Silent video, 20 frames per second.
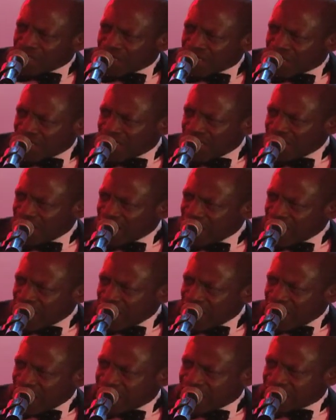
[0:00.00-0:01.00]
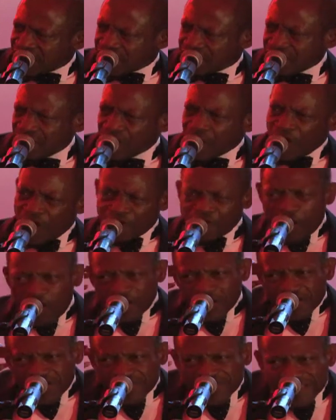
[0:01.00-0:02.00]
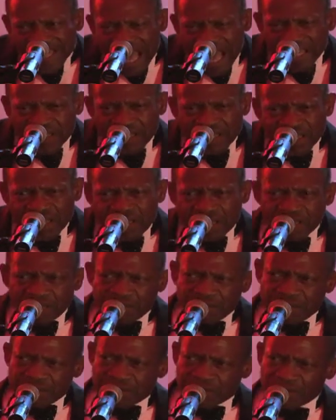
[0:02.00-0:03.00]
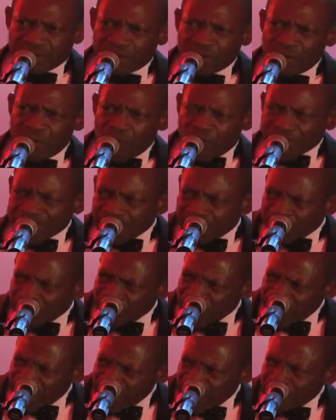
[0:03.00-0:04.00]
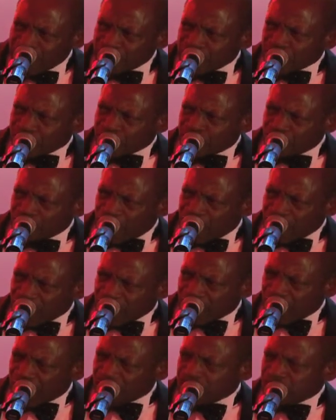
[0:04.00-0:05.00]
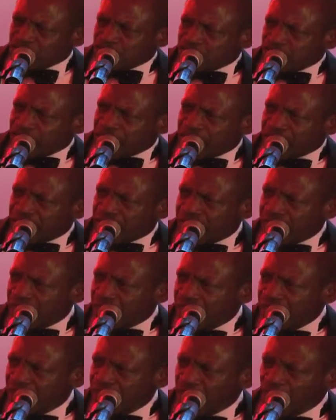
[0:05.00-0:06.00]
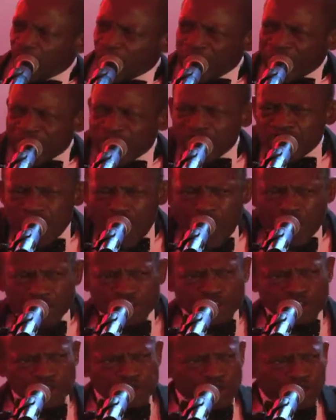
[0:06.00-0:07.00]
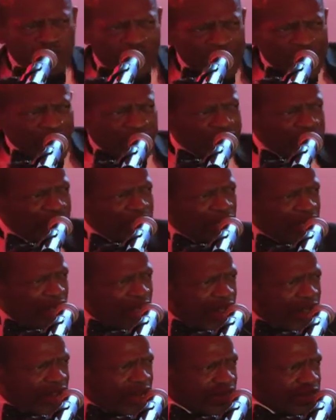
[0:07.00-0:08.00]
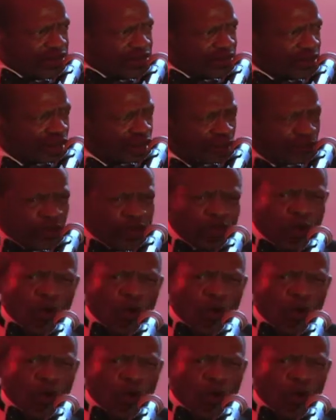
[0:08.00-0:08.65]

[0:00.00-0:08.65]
early years of understanding what it means to run a country where none should be left behind, but